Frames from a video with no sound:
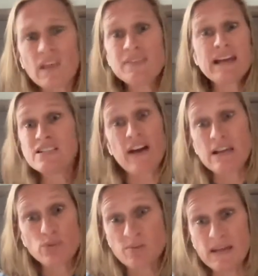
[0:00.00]
that's
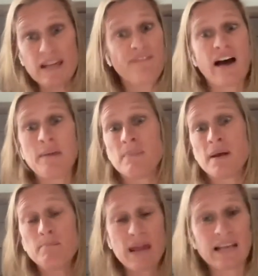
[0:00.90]
fine with me. If I'm
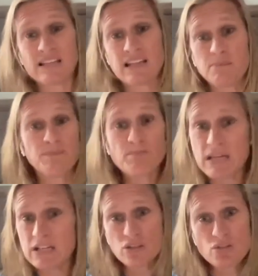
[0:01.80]
making them
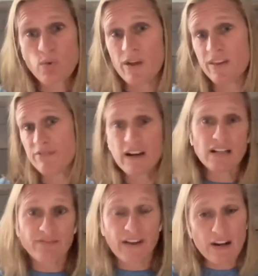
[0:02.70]
meals while they're
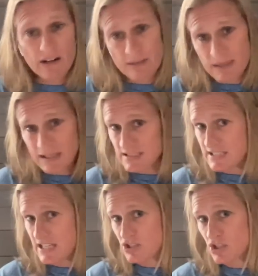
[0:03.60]
fighting a fire and I'm back at the
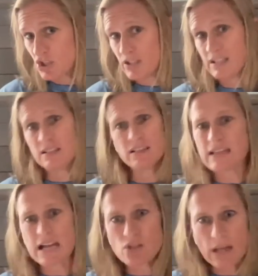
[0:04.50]
station cooking,
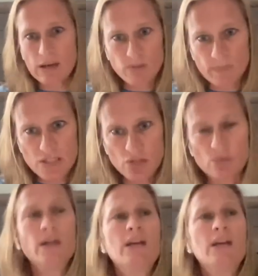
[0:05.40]
that's okay with me too.